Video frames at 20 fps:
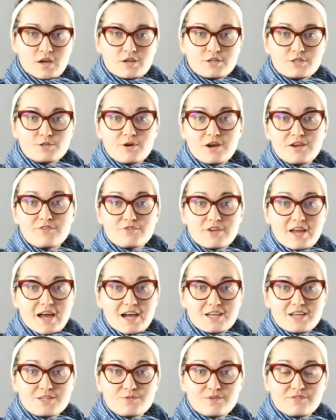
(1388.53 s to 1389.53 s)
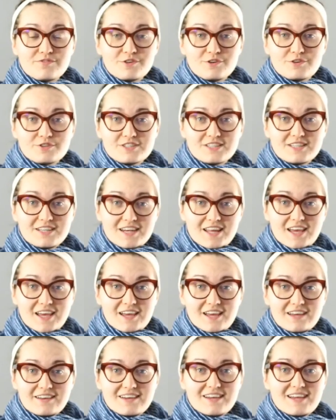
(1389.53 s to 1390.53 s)
So as we've learned
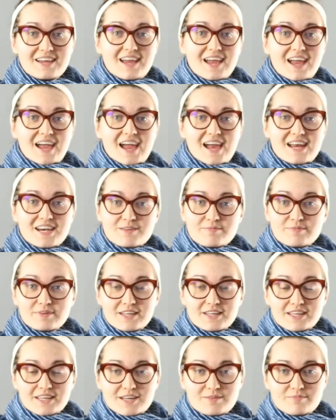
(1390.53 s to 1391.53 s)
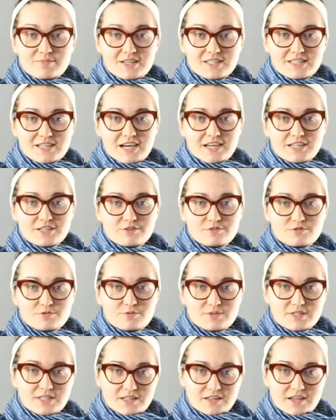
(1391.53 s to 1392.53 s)
today, anybody can be diagnosed
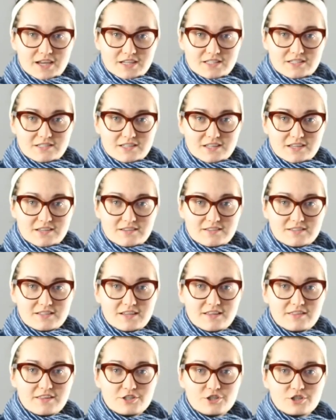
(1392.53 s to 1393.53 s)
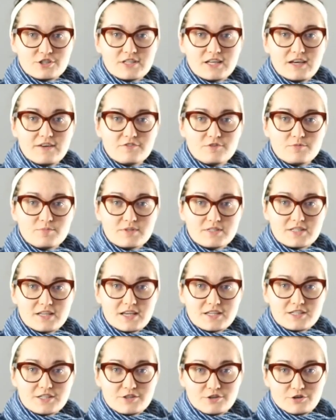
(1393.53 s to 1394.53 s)
with celiac disease. They just have to
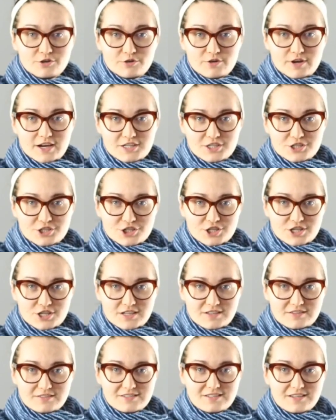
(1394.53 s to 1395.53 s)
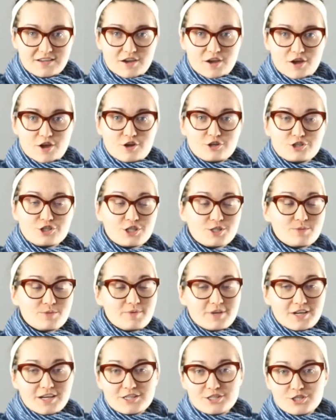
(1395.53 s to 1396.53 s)
possess the correct genes. Just
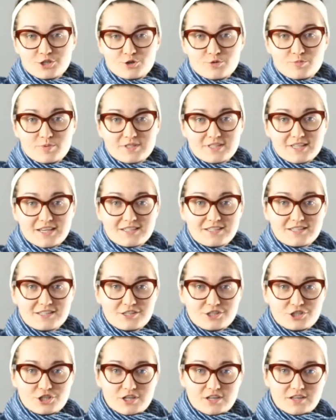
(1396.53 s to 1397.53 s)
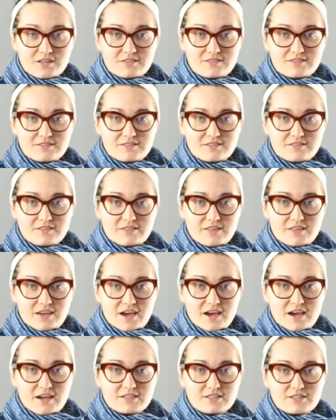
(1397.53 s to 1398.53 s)
because you possess the genes
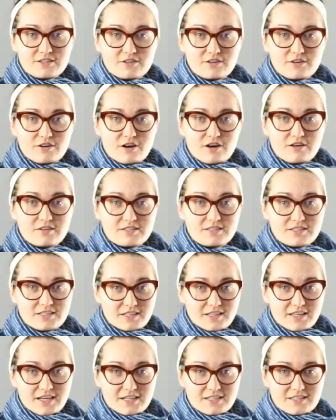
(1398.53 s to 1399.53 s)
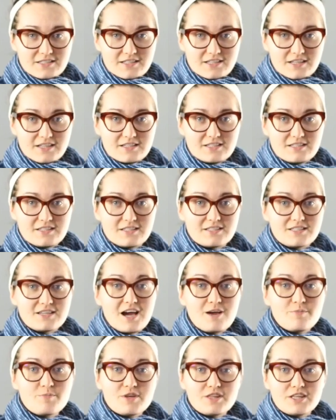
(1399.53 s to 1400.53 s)
that cause celiac disease does
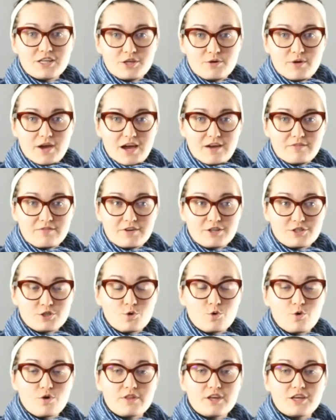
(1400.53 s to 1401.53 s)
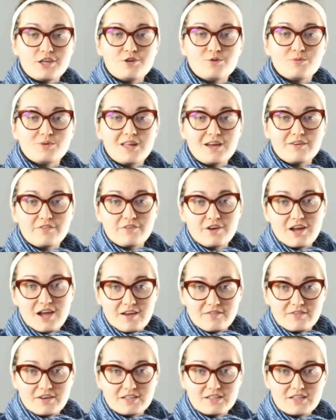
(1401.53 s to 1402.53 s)
not mean that you have it or that you will ever
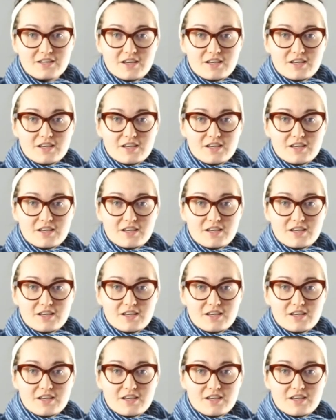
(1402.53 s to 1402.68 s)
have it.